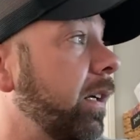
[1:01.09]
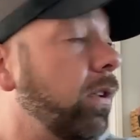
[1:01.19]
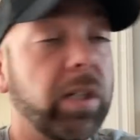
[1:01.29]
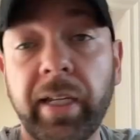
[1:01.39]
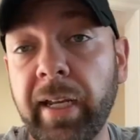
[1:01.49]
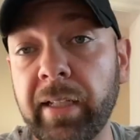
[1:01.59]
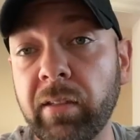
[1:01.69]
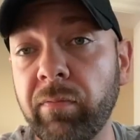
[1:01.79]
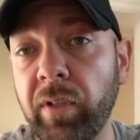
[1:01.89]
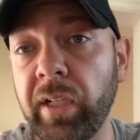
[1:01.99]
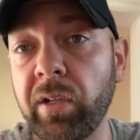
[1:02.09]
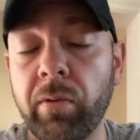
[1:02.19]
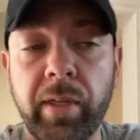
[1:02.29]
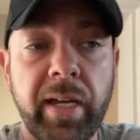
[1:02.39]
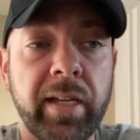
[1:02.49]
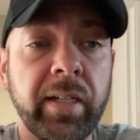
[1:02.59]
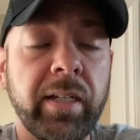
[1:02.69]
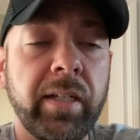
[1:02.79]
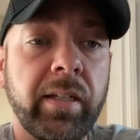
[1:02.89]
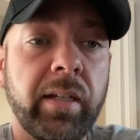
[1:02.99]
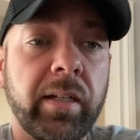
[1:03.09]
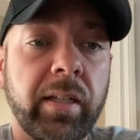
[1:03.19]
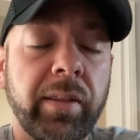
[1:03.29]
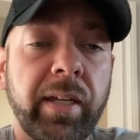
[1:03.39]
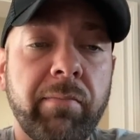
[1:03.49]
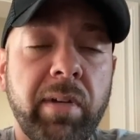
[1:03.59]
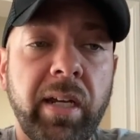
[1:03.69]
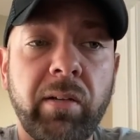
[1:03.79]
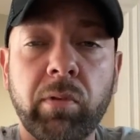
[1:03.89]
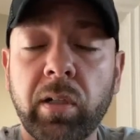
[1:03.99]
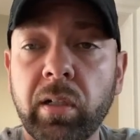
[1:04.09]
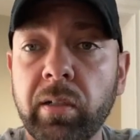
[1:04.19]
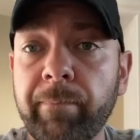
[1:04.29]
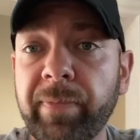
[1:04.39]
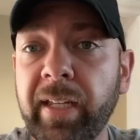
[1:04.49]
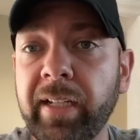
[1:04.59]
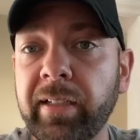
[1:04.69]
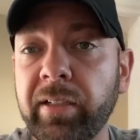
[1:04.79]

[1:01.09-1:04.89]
Looking at the video that they made, where they,